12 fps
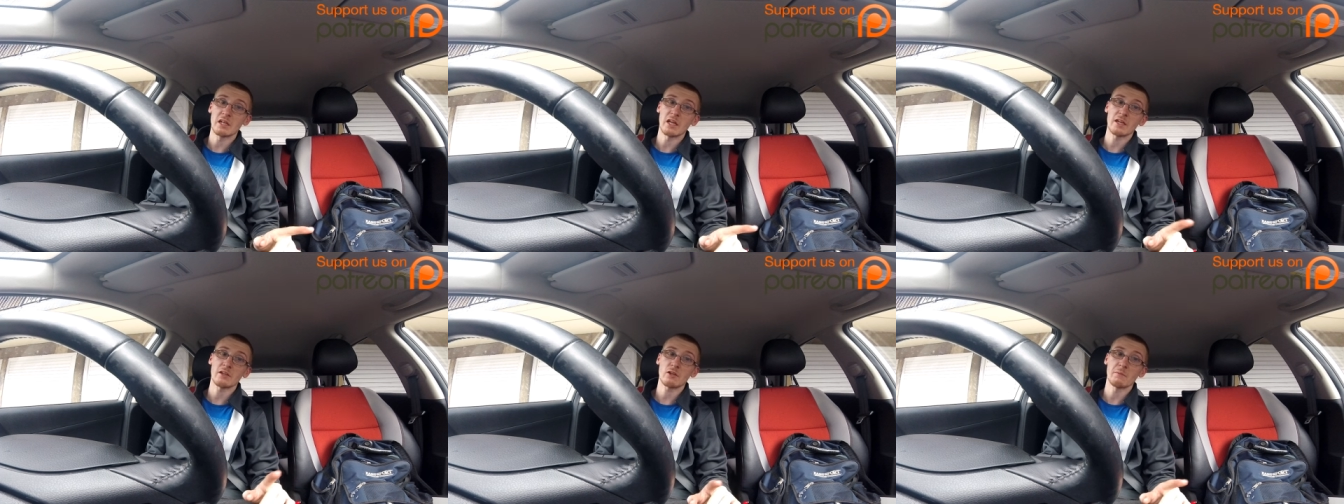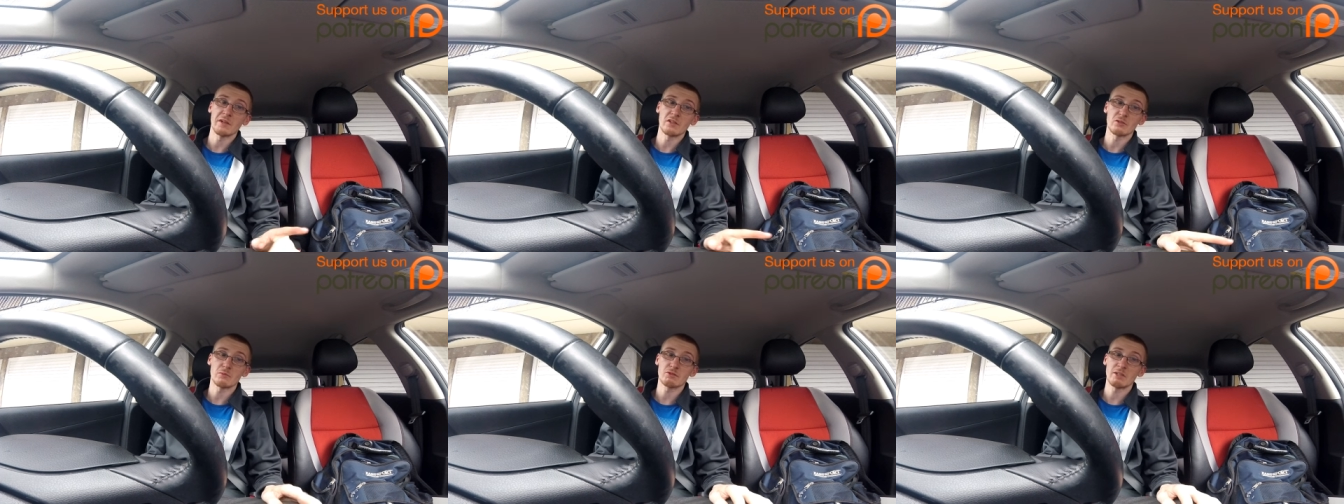like, comment and
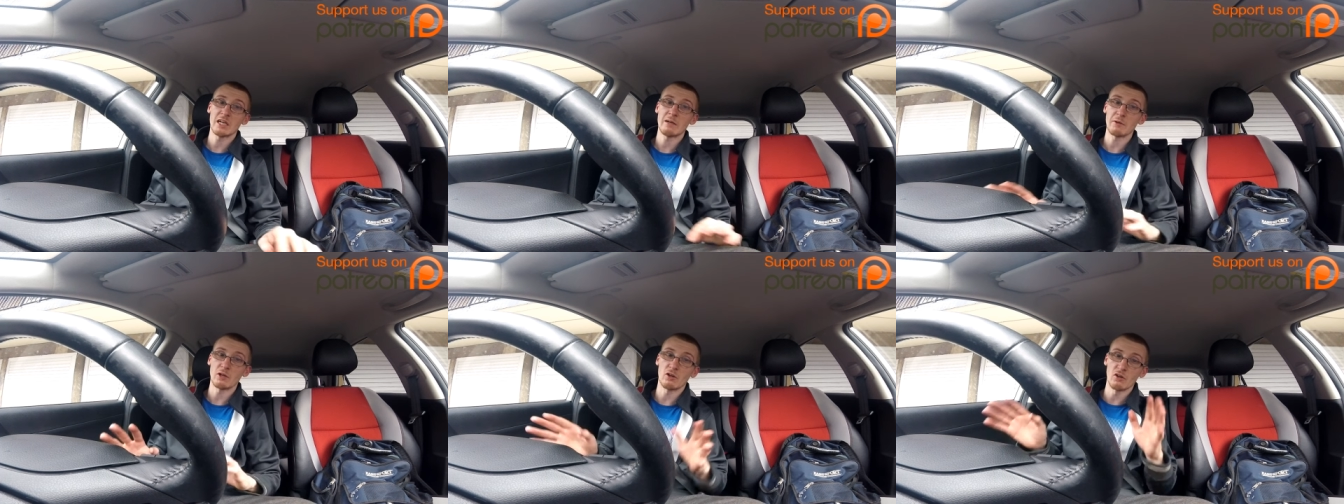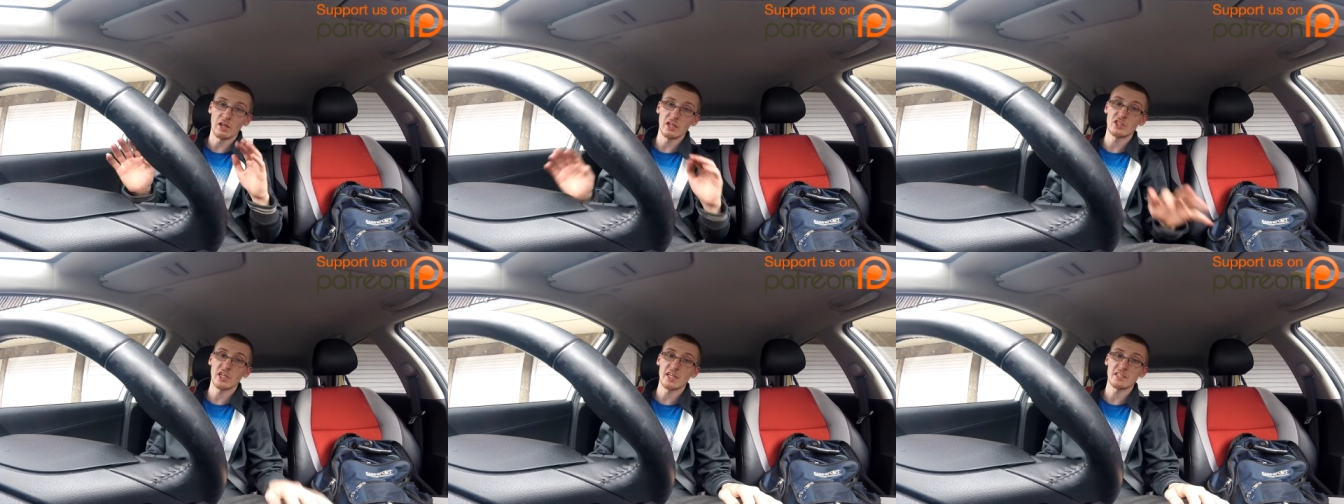subscribe and all that
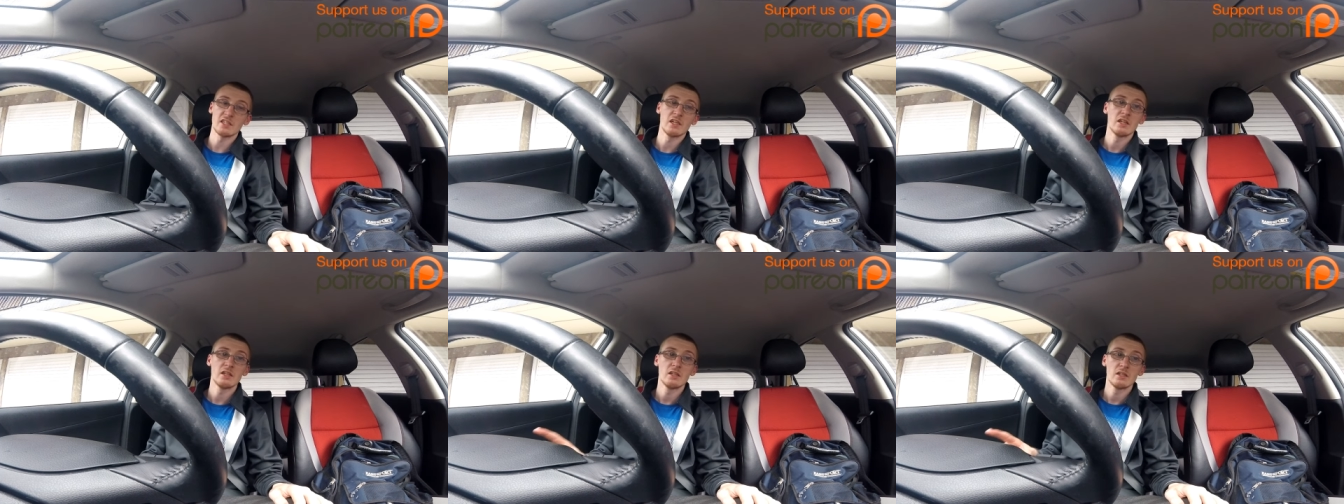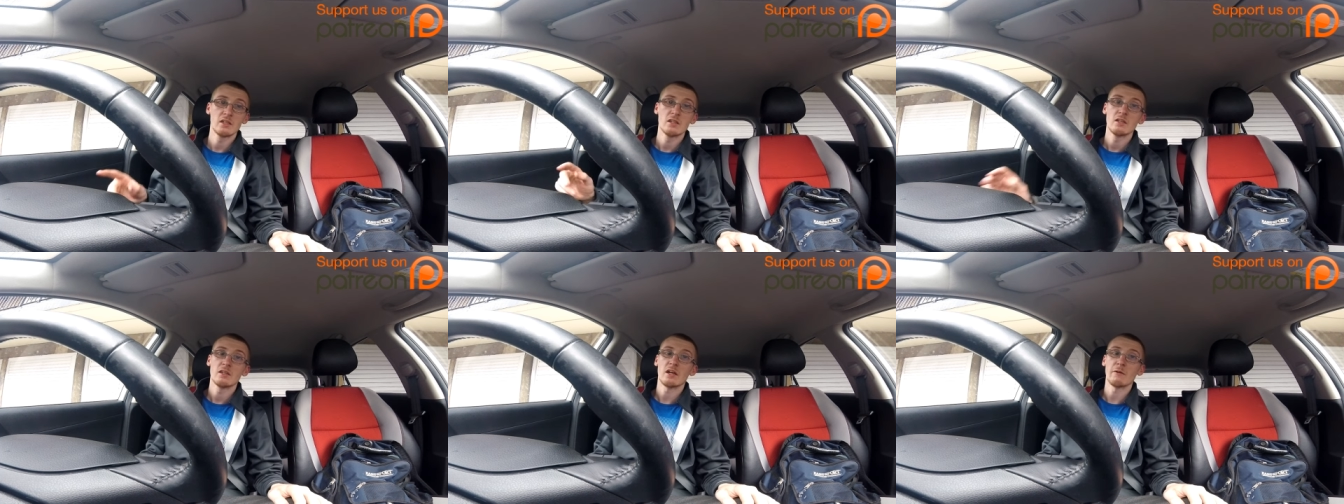jazz.
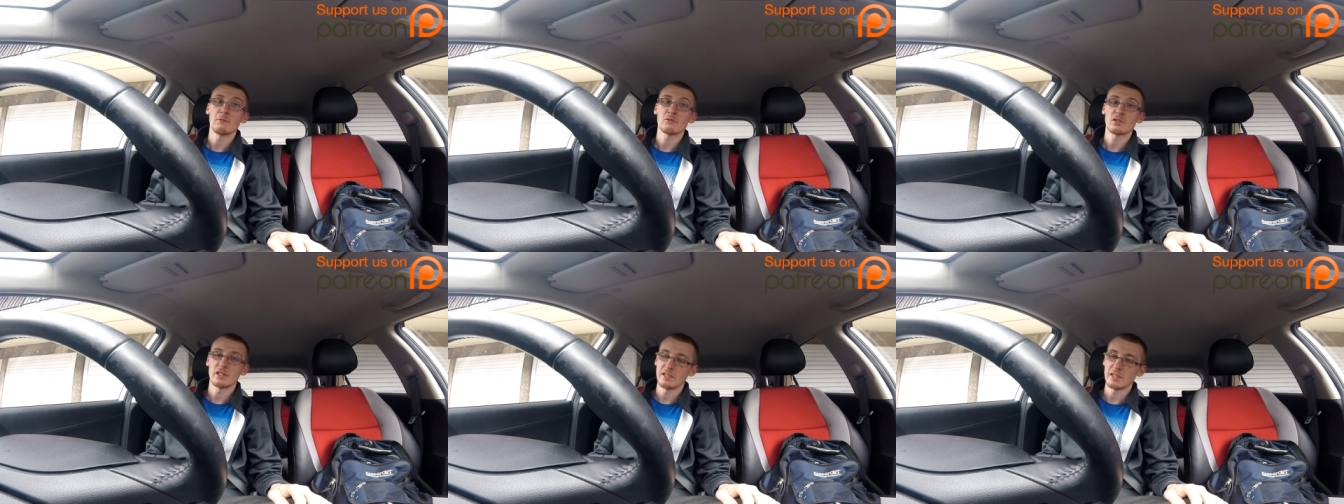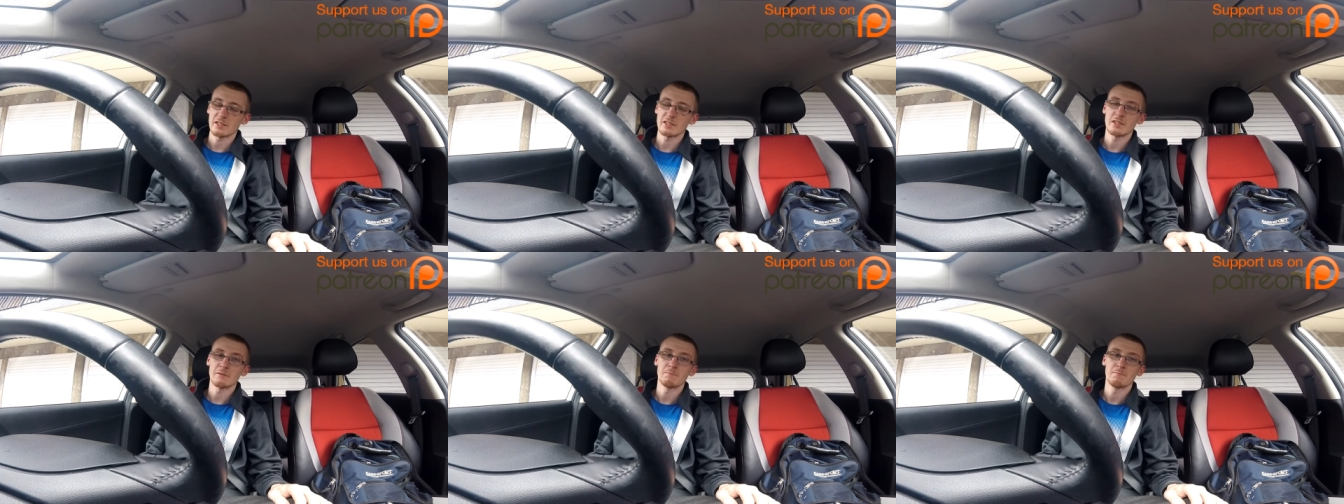And we'll see you next
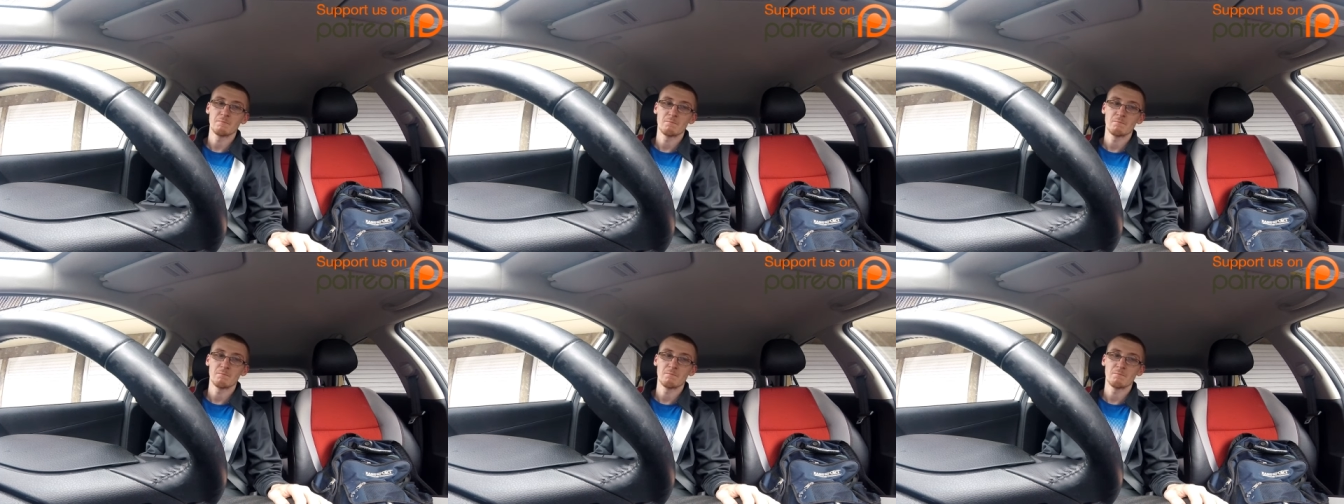time.